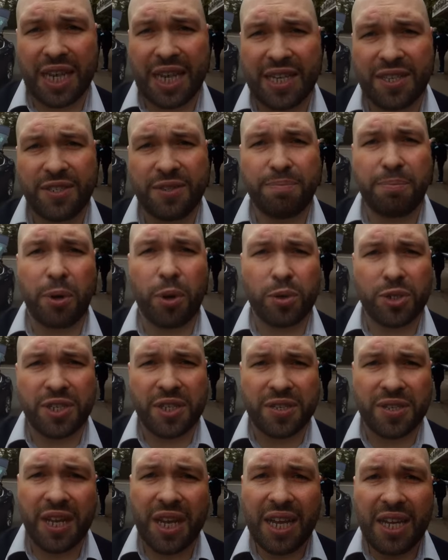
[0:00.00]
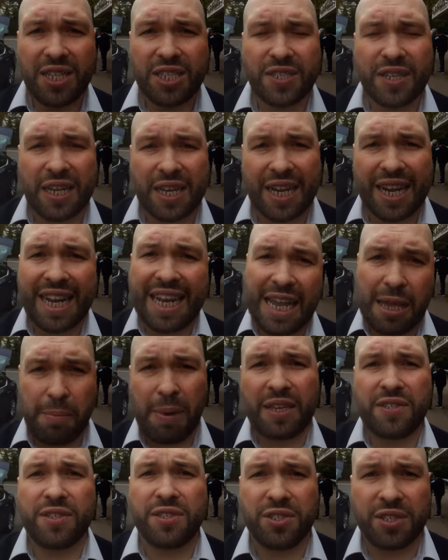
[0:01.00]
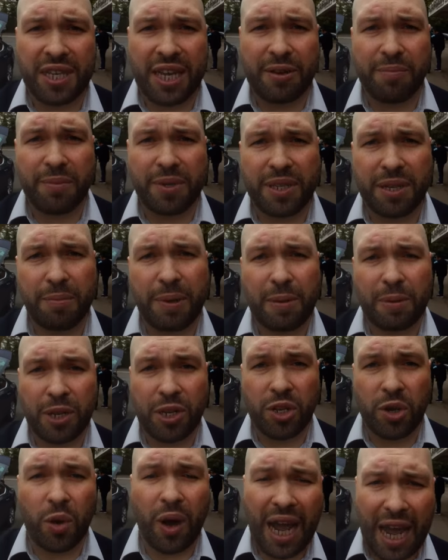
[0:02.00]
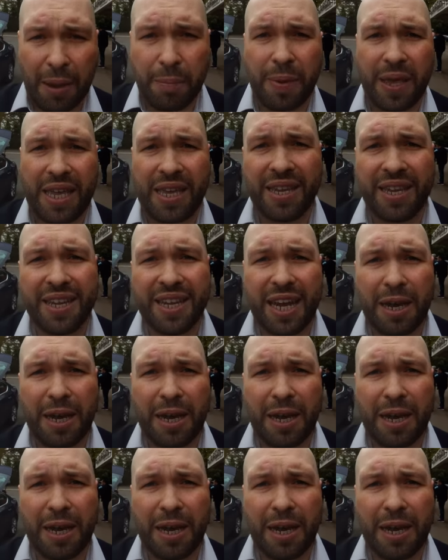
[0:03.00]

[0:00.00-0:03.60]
It's important to send a clear message to the government that people are not happy